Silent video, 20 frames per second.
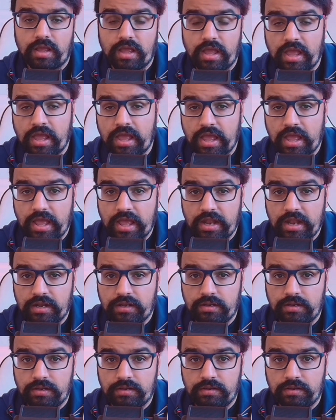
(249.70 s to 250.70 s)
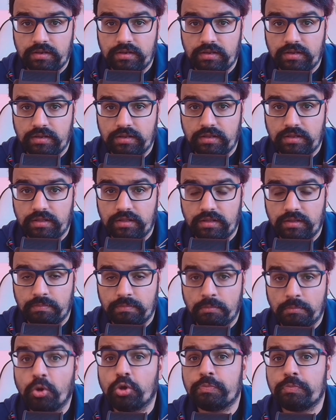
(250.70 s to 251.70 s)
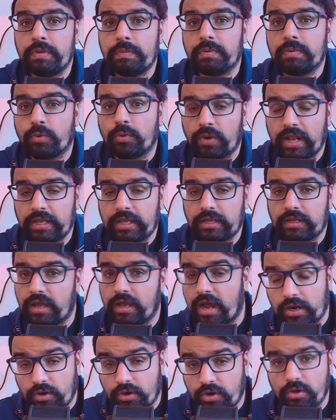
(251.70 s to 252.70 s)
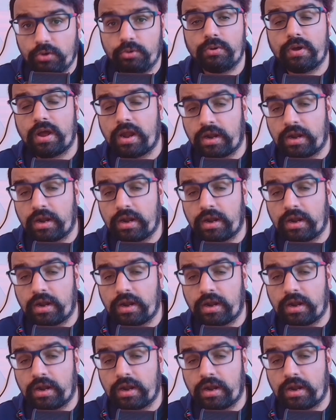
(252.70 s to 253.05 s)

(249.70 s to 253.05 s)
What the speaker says: And most people were like, I don't know,